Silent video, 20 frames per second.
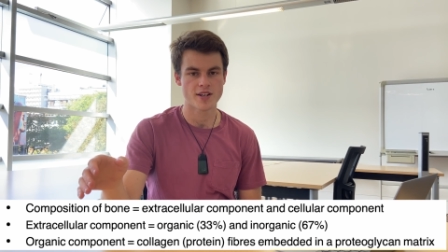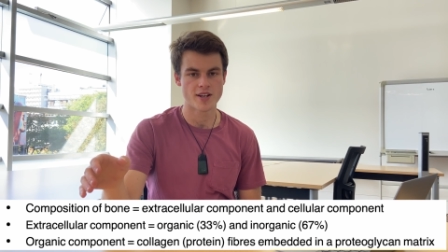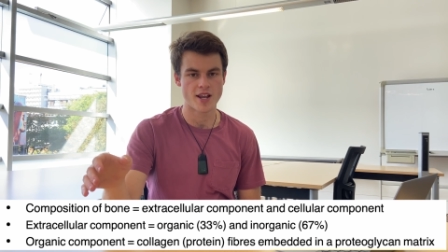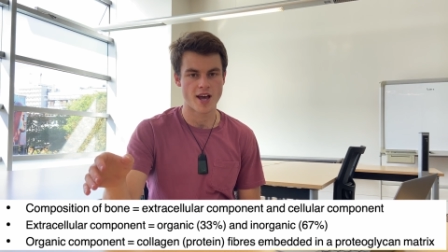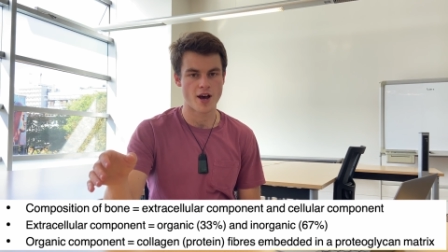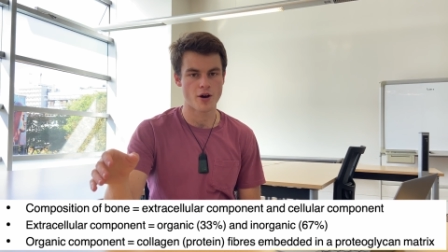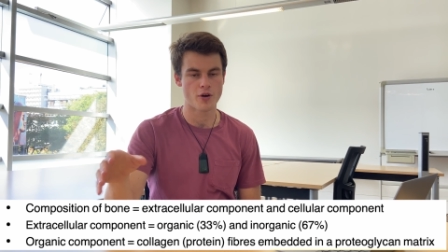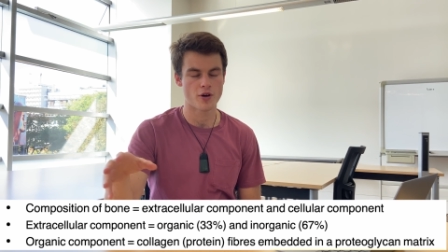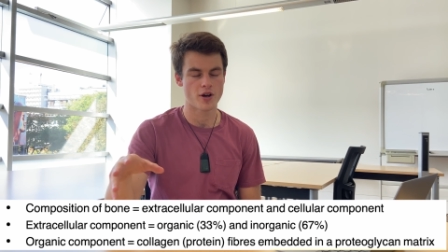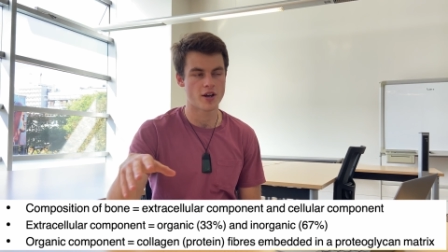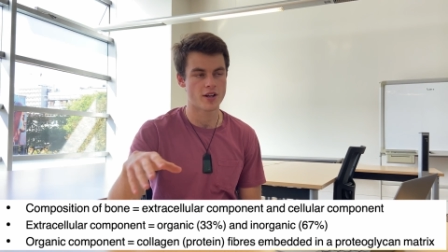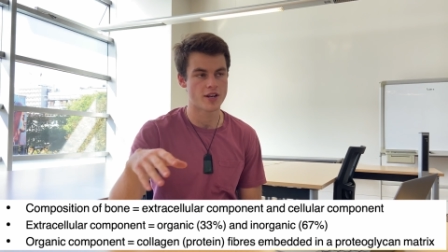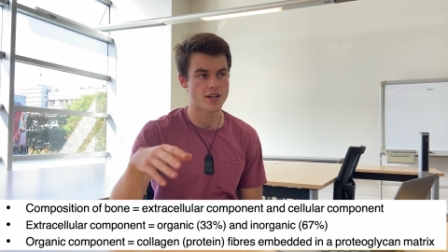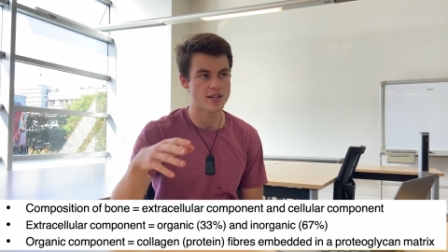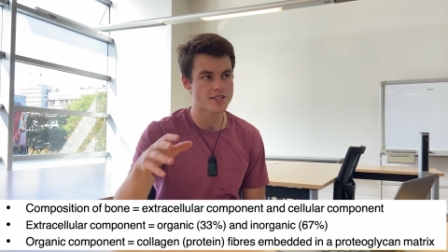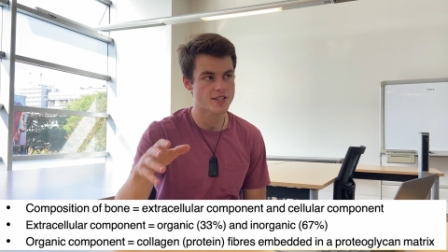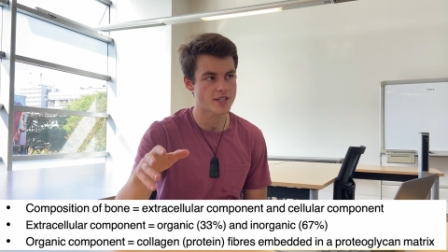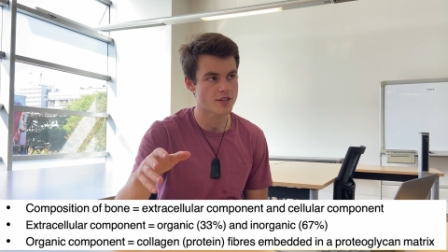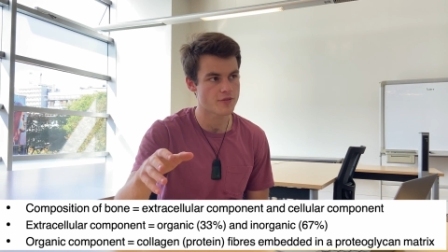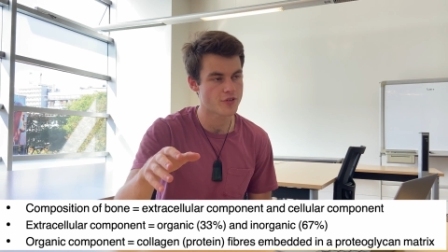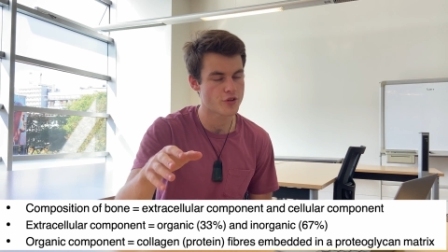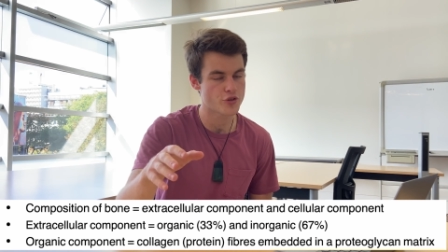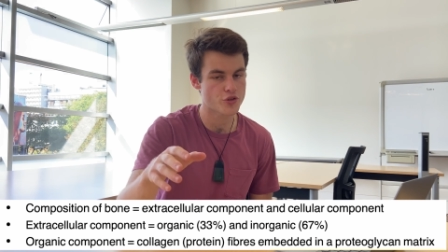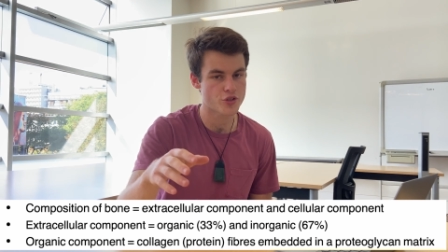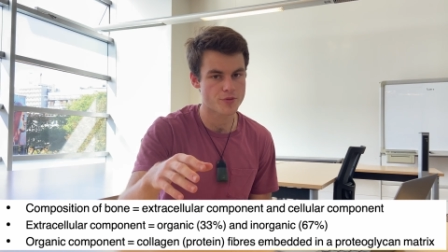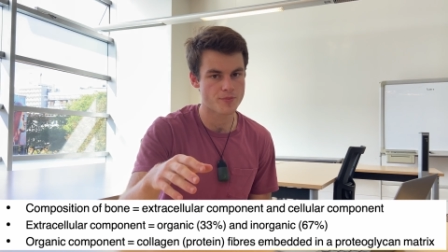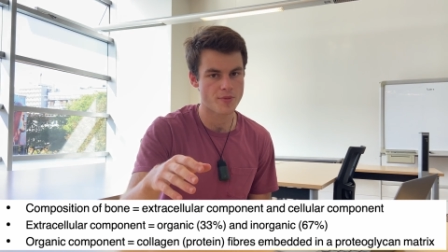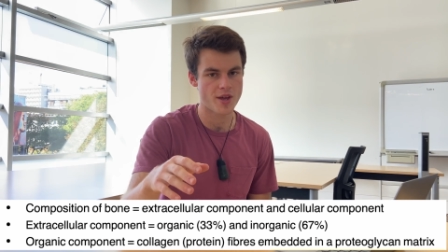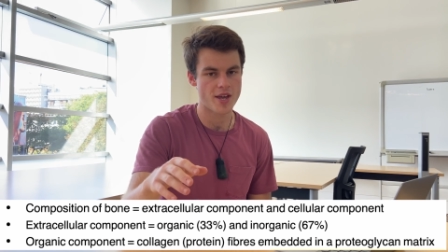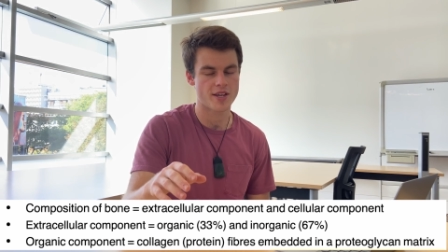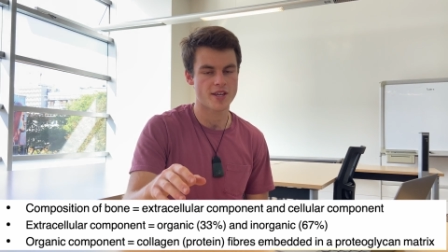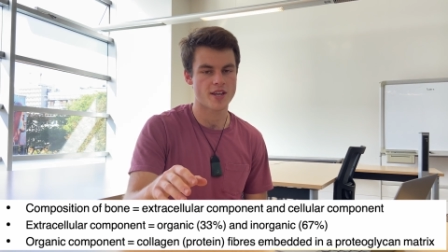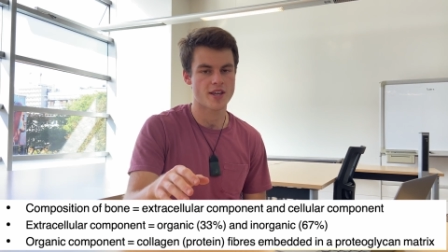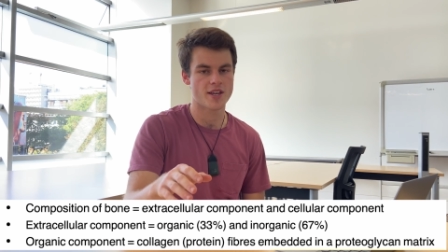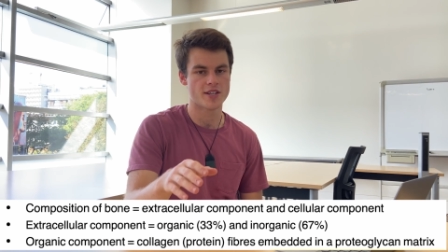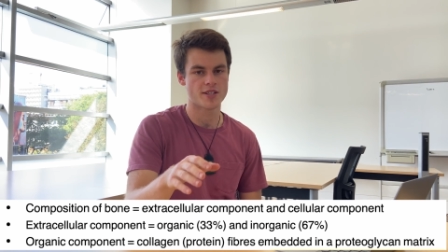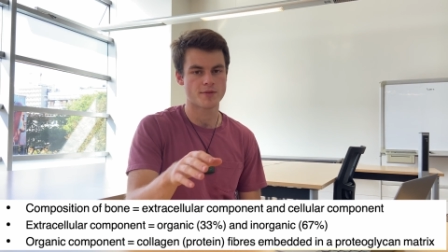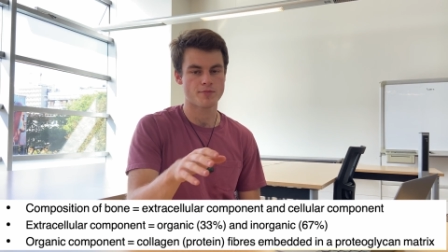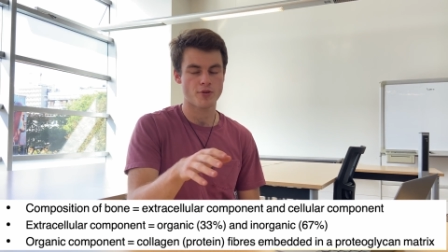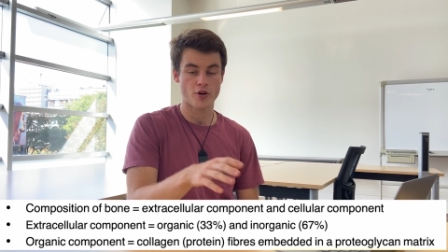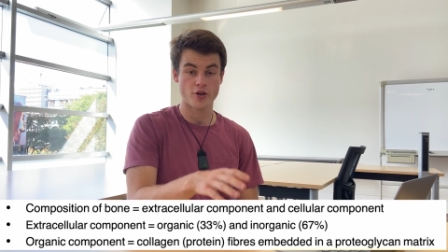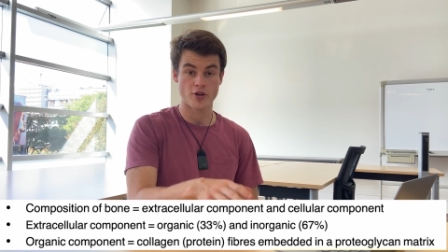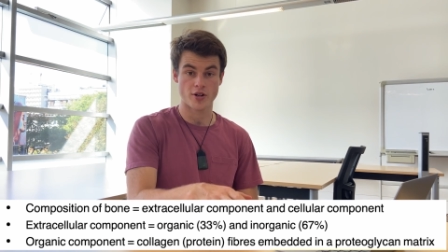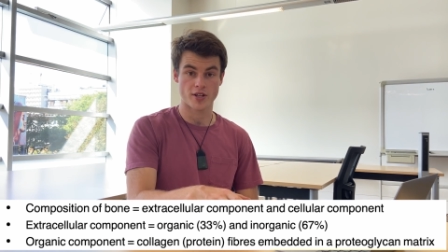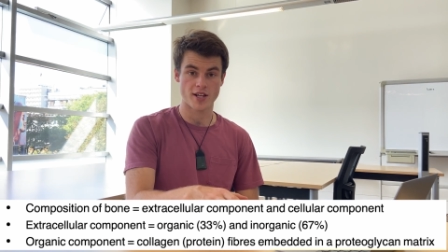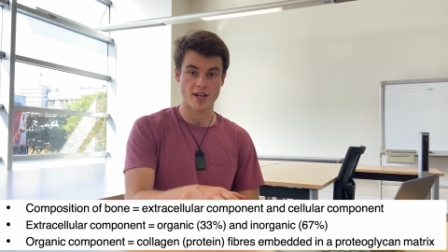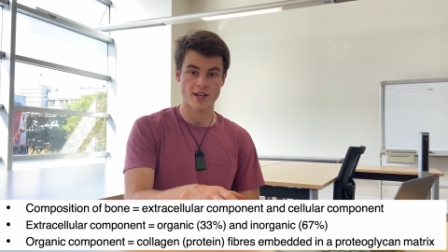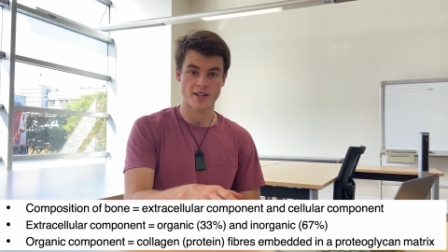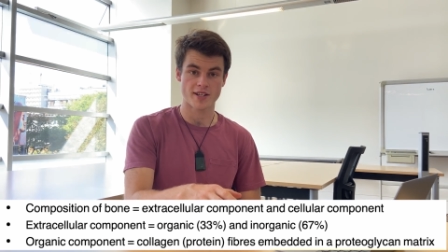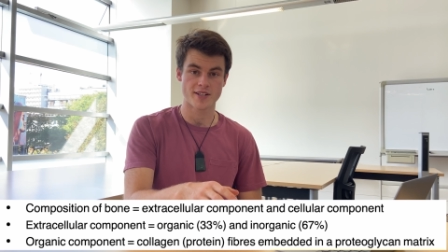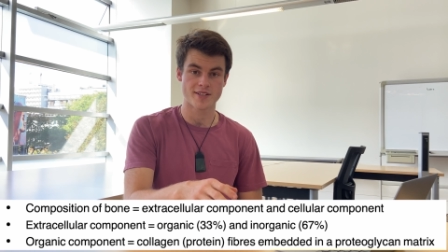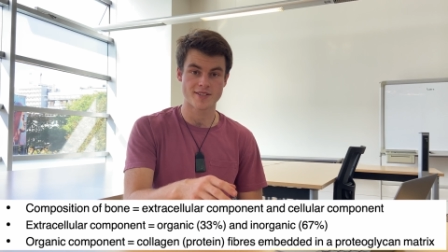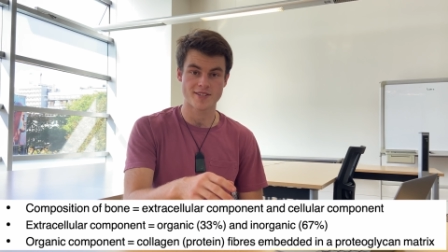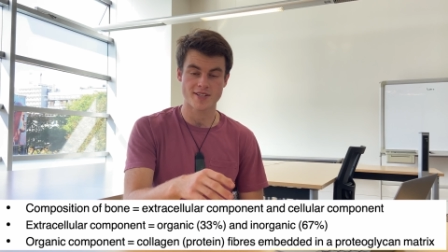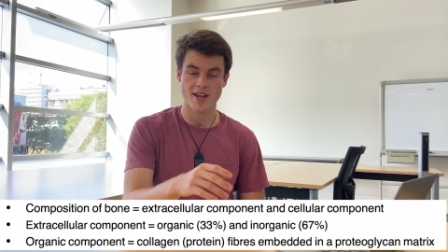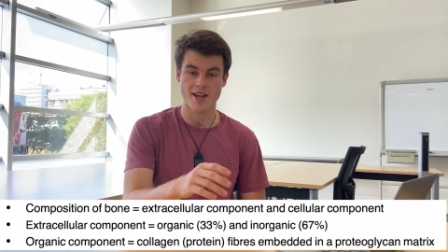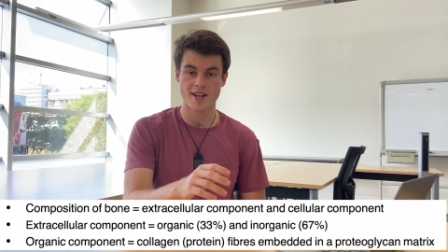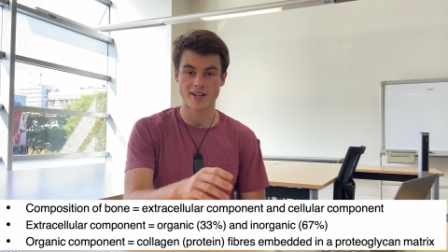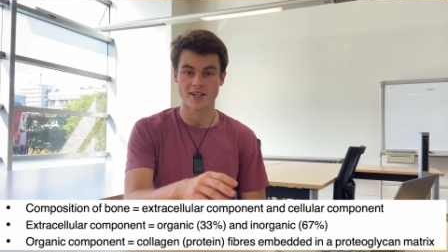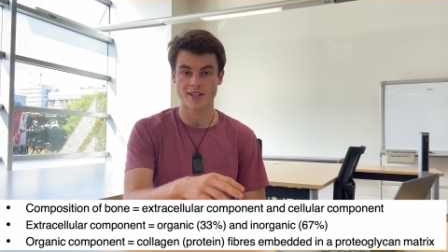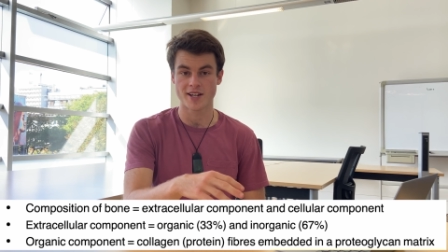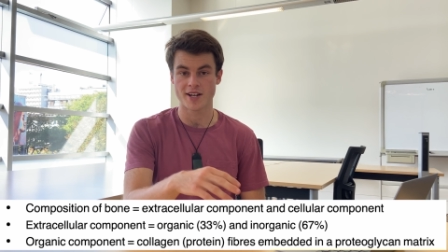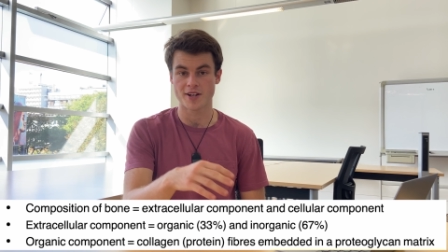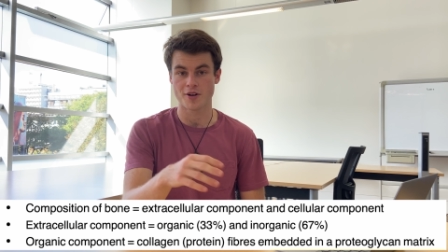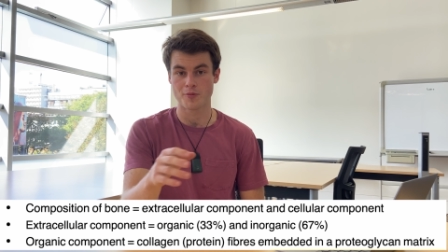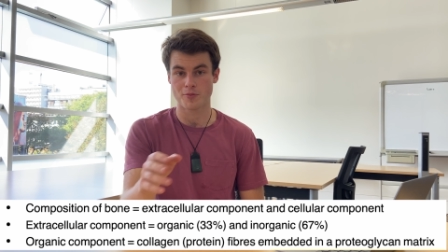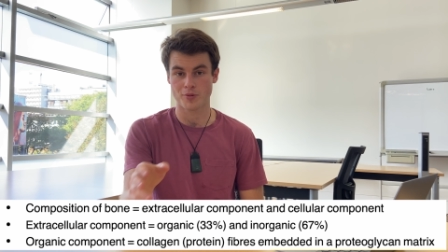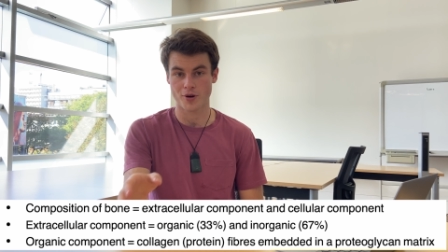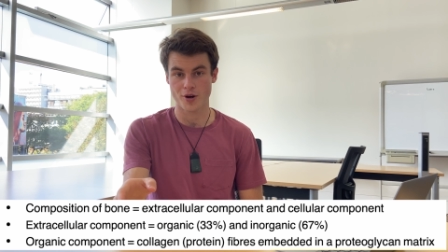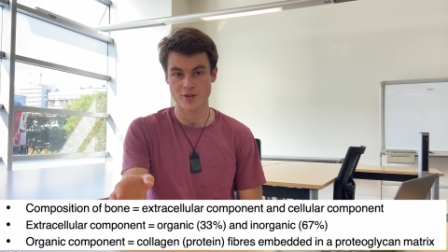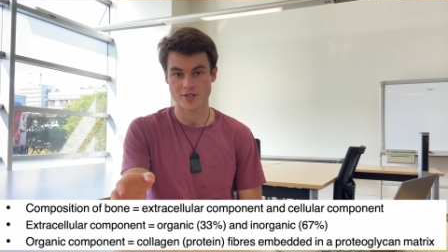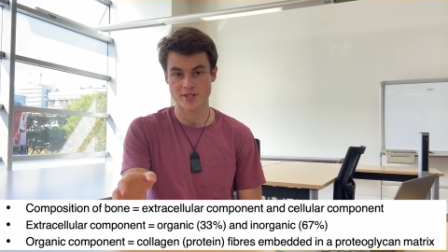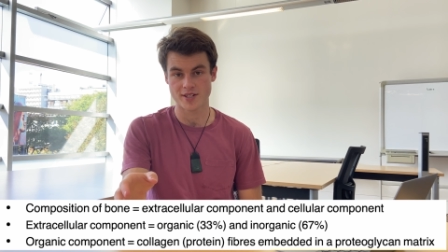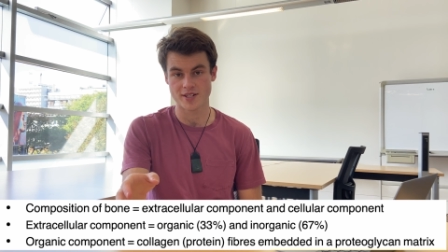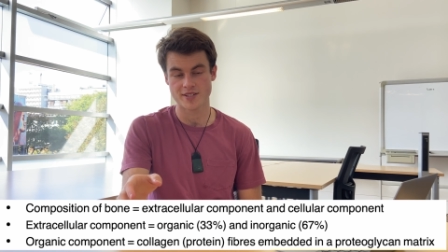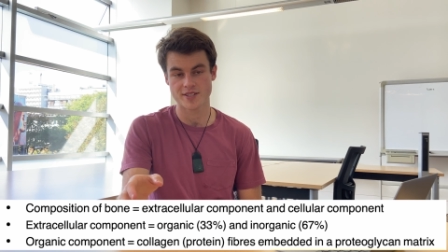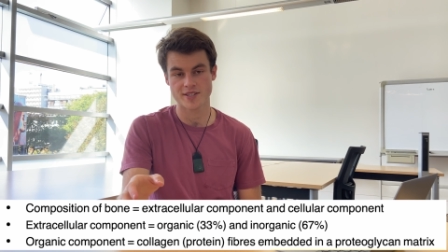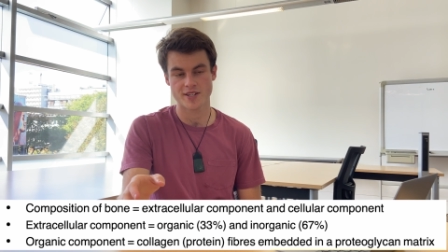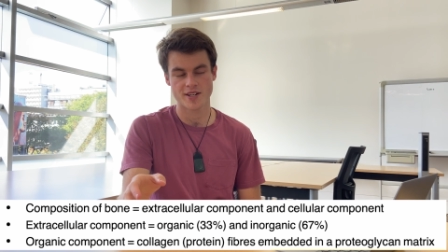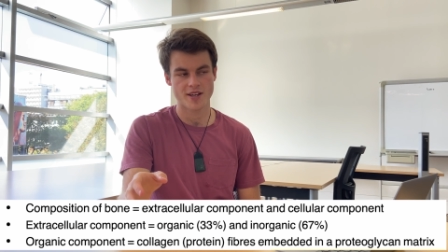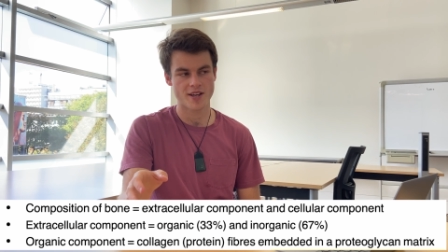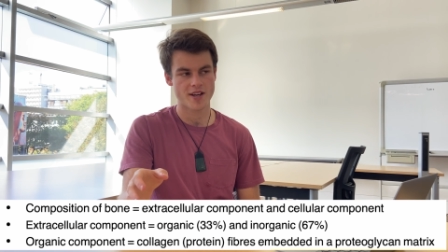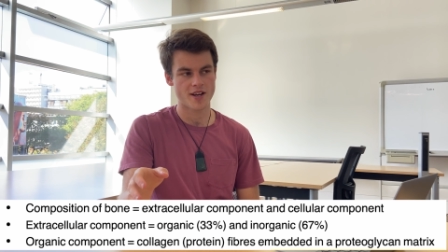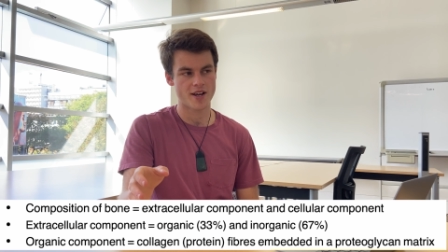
Now, an easy confusion to make is proteoglycans and glycoproteins.